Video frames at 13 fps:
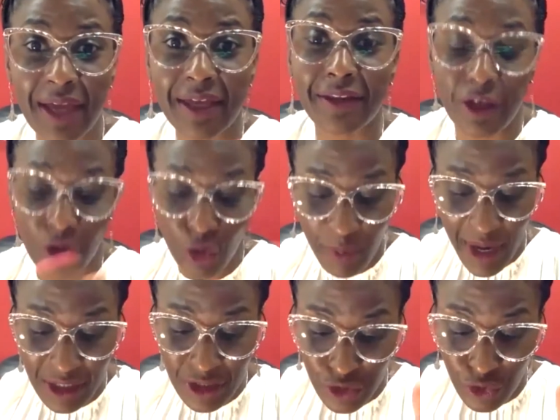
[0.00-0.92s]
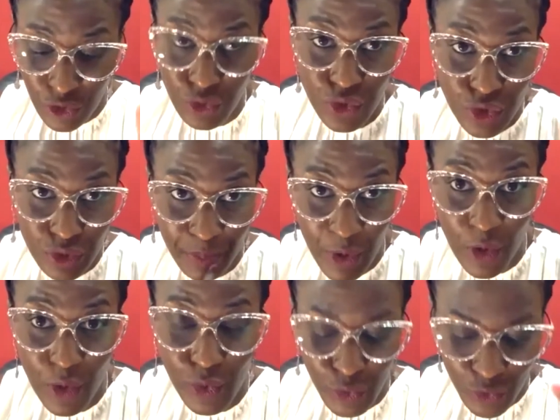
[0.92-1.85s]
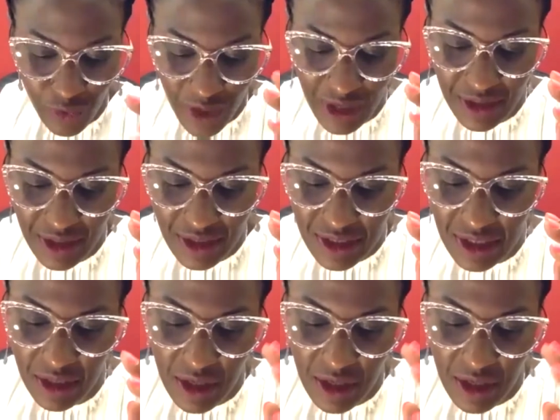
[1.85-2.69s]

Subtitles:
and then go back to those polls, right, that said